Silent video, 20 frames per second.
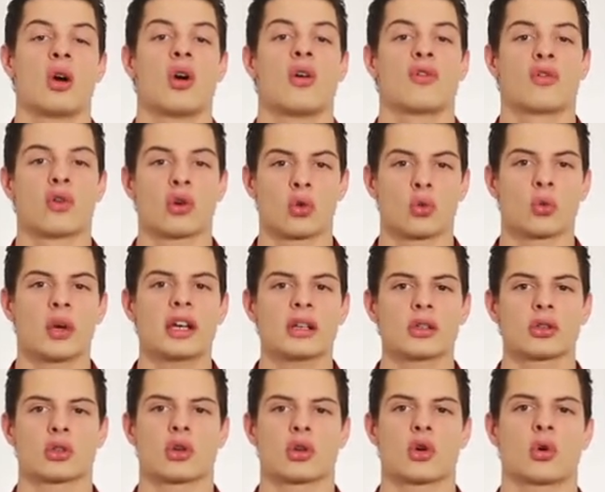For a
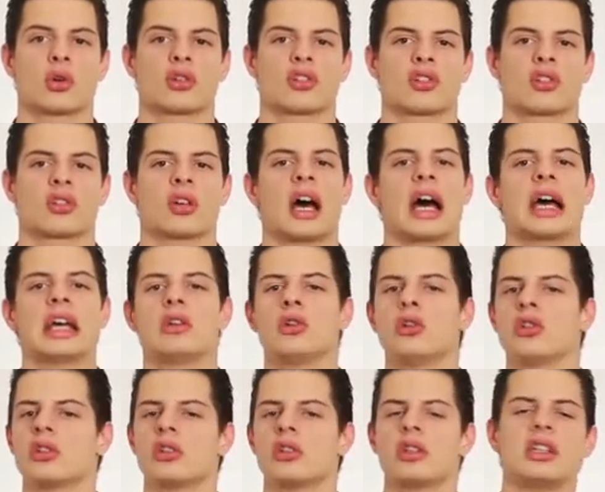regular course, I
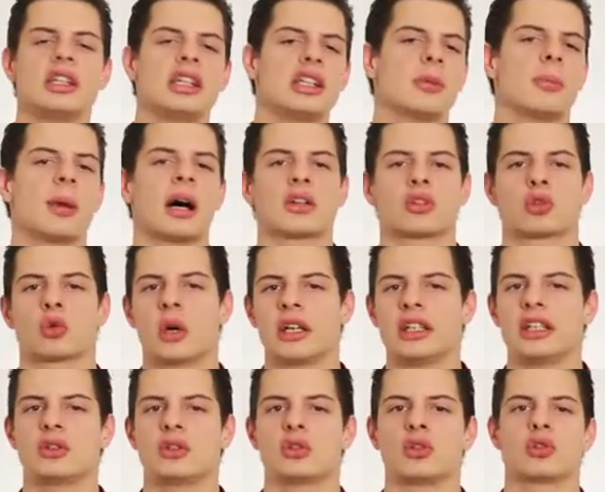usually need about
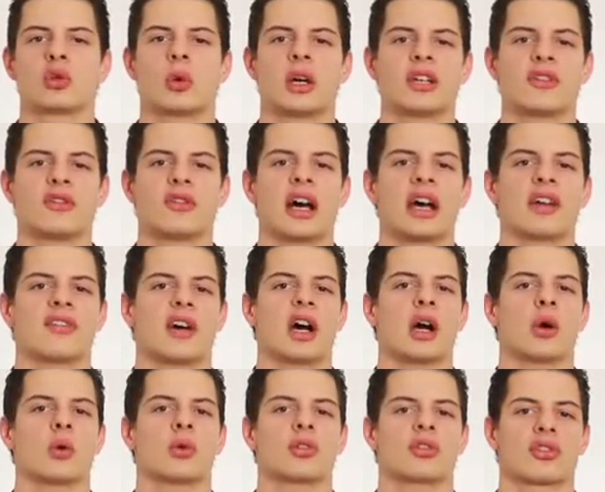20 to 25
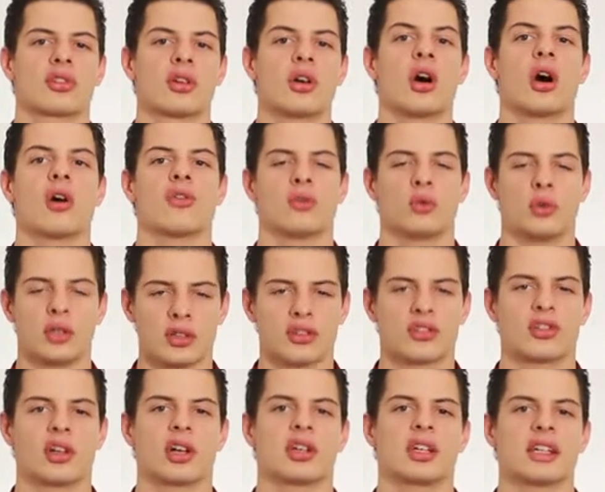hours of real
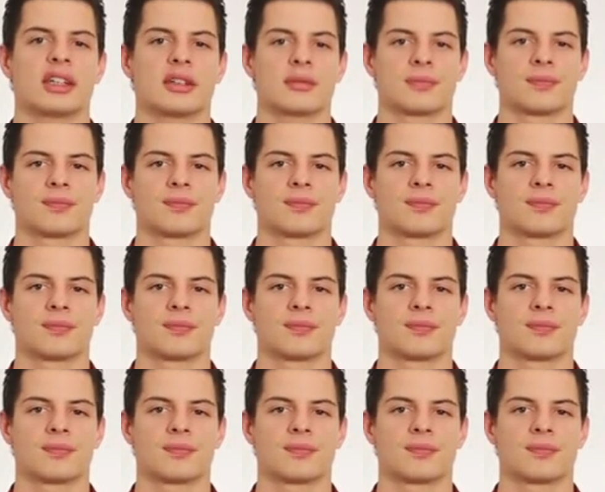studying.